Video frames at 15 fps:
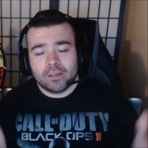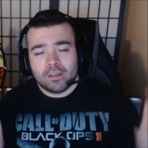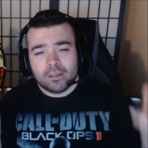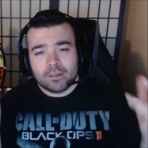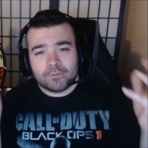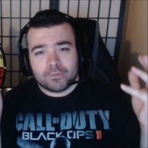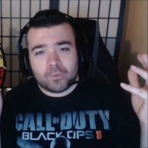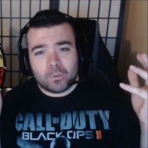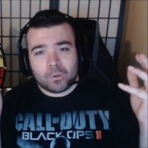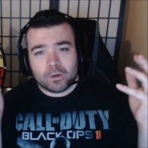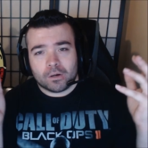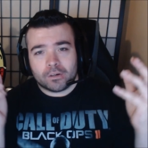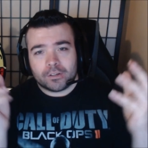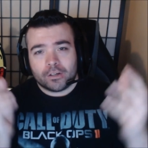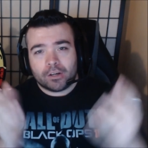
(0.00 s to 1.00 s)
for
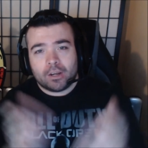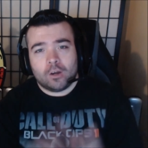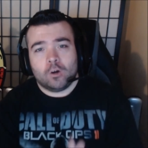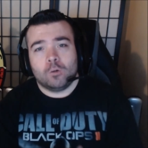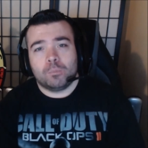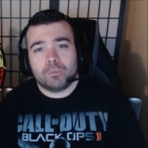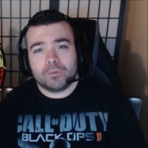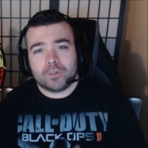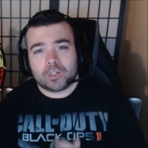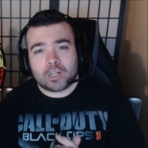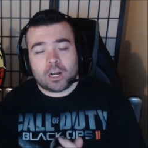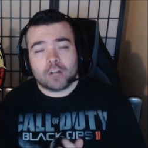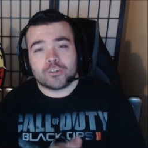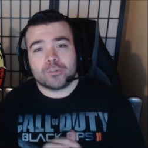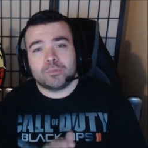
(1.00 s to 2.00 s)
your help, your
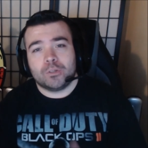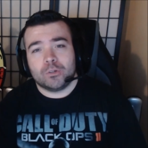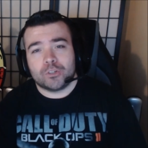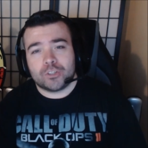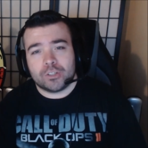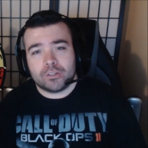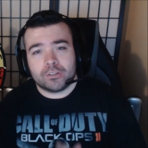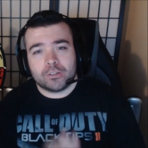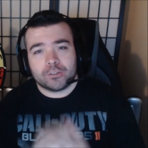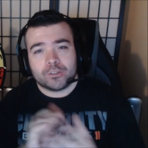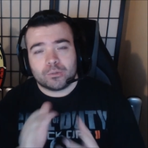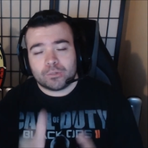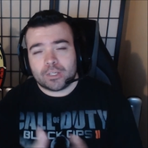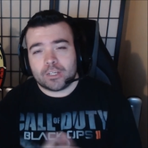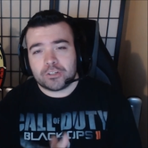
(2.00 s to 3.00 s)
contribution, your
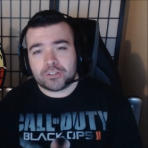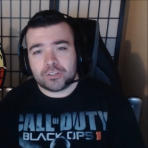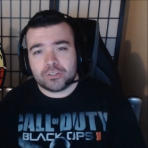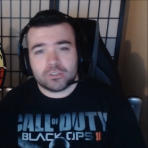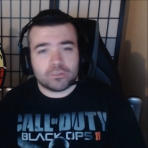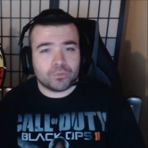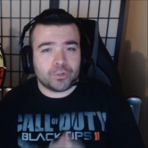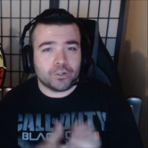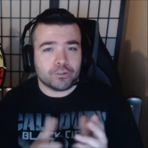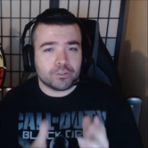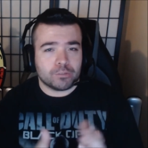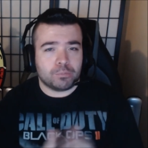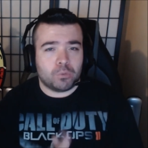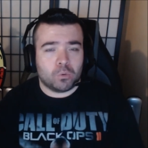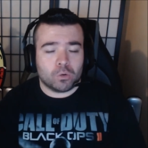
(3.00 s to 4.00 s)
donations, for your
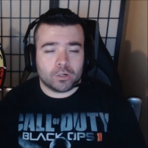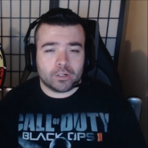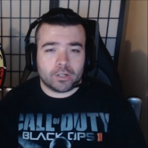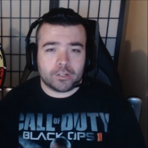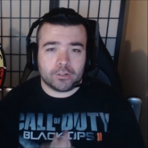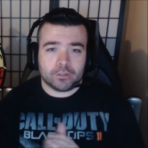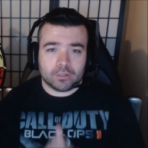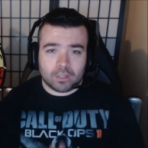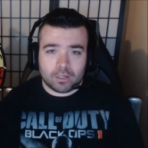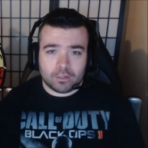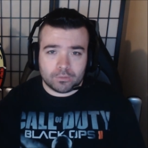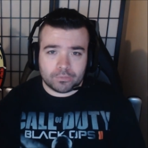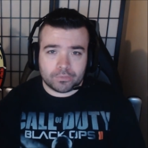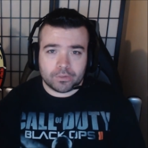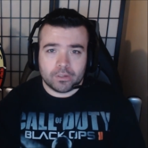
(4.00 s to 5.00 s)
support, and your
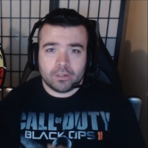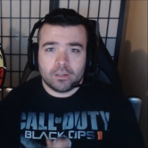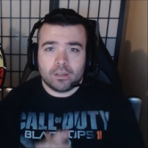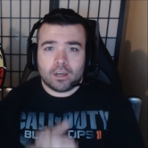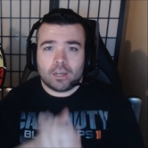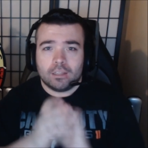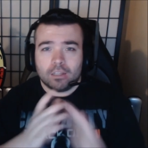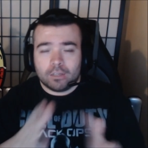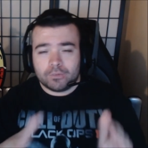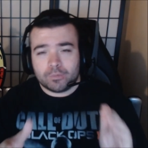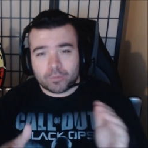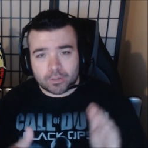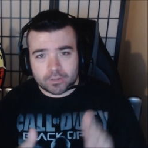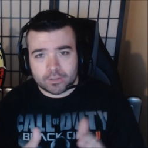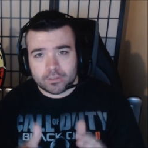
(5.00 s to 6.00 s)
love. I love you,
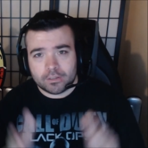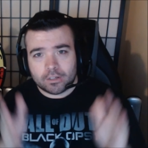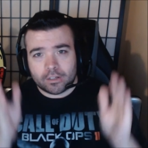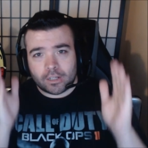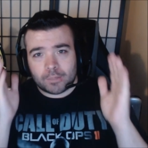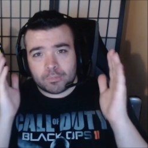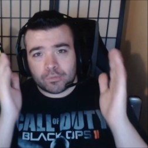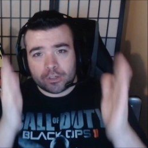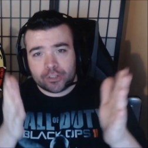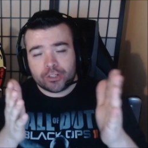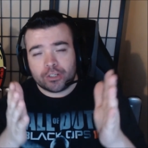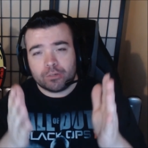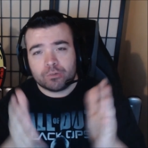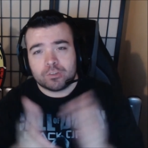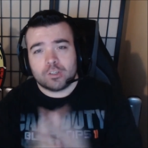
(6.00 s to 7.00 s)
brother, and I appreciate
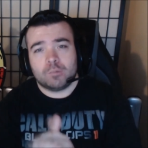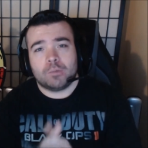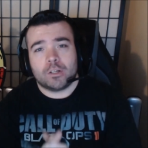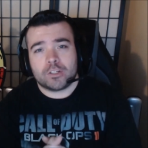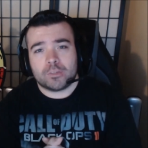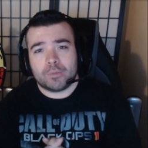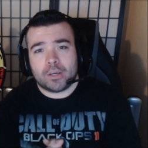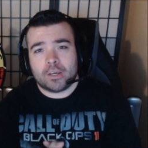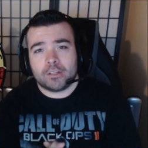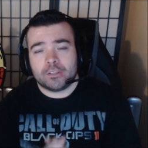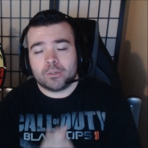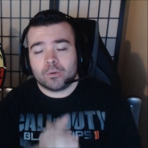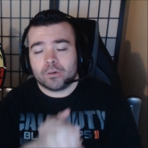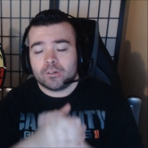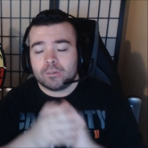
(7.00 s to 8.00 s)
you so much, man. You
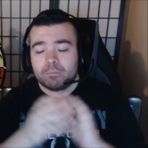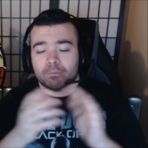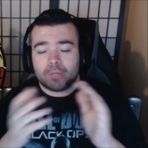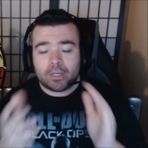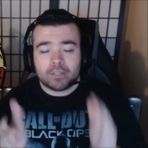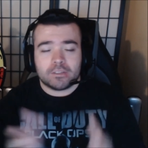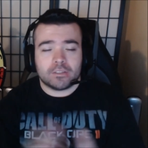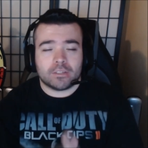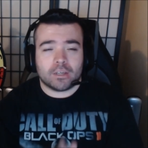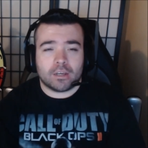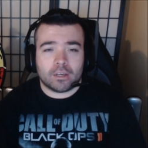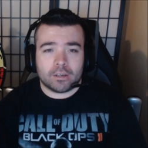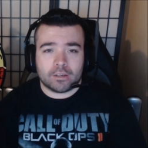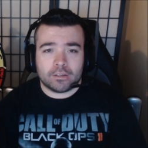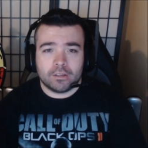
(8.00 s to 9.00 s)
are an amazing
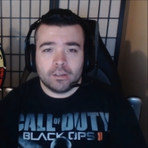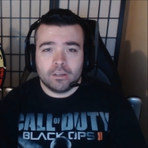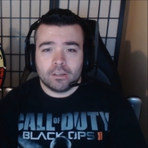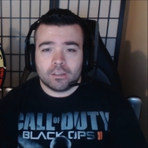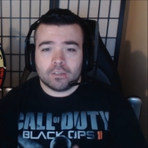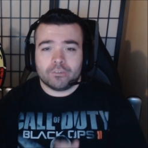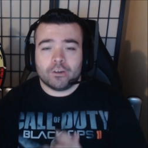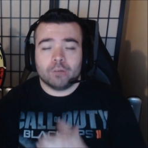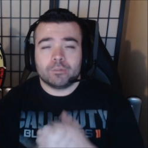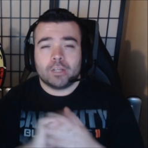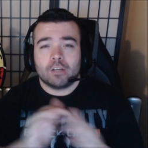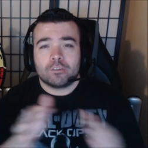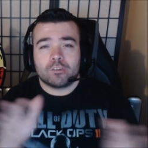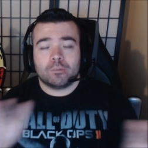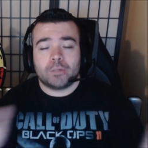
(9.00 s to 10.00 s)
guy. You've helped out
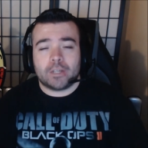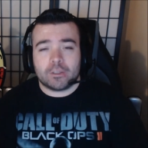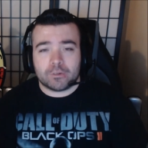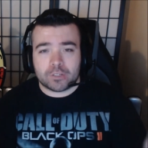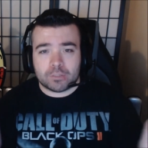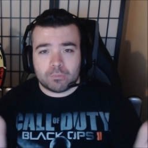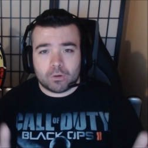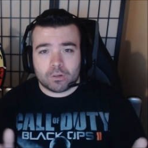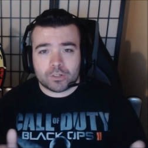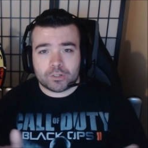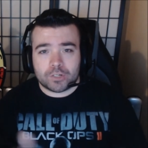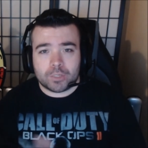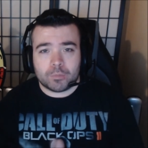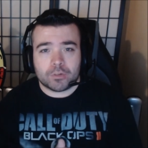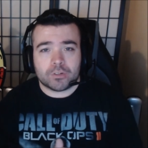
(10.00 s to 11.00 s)
so many other small
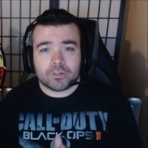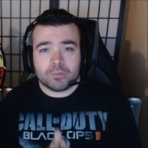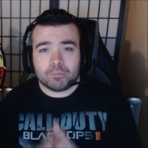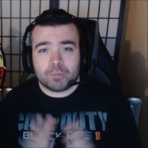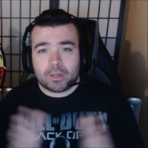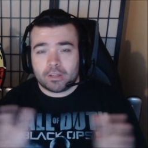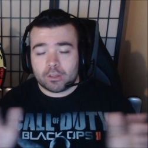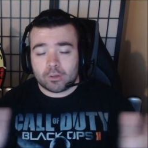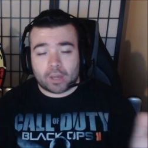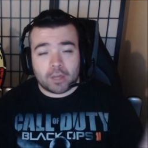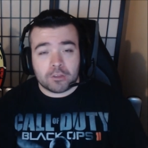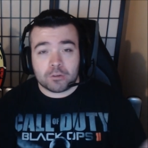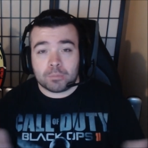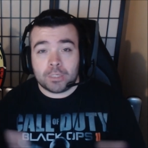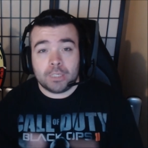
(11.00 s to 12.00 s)
streamers and
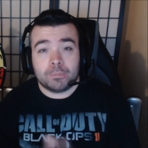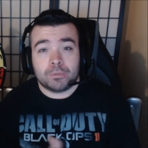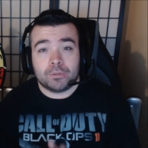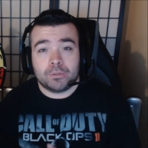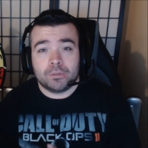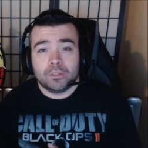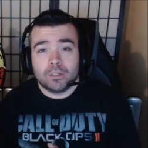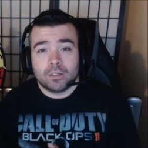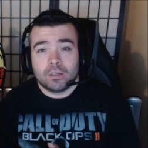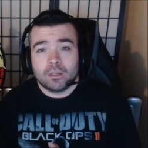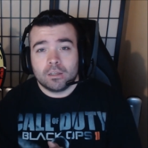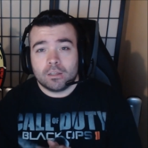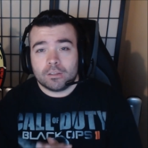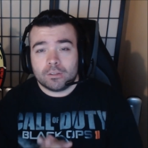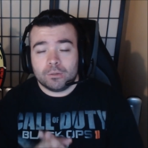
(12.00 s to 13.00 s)
other people.
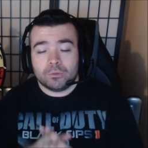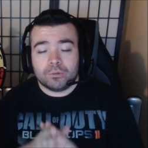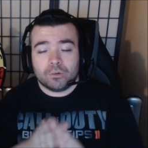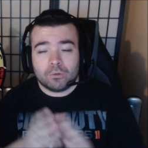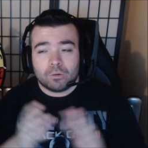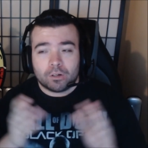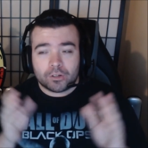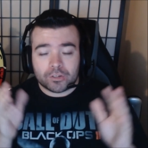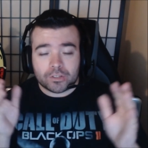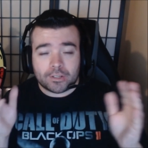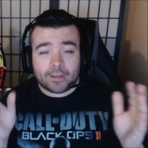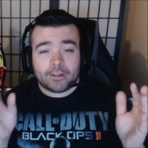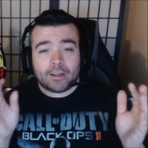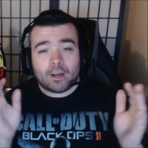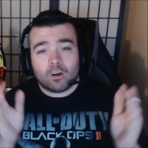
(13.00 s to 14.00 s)
You don't
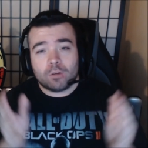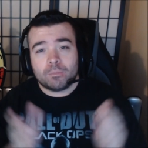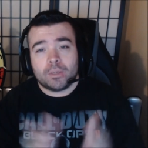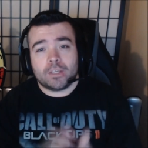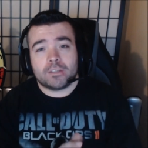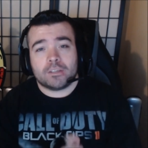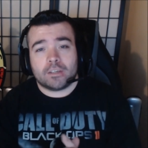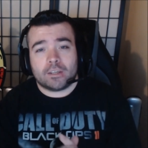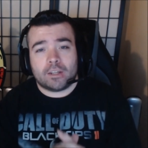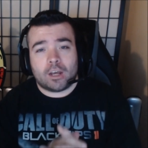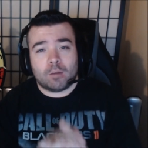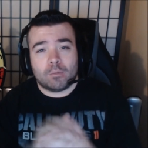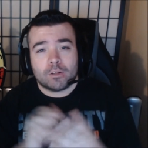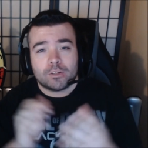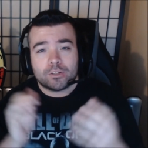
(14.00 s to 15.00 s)
understand how amazing and how
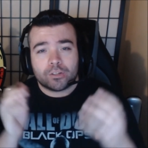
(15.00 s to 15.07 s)
much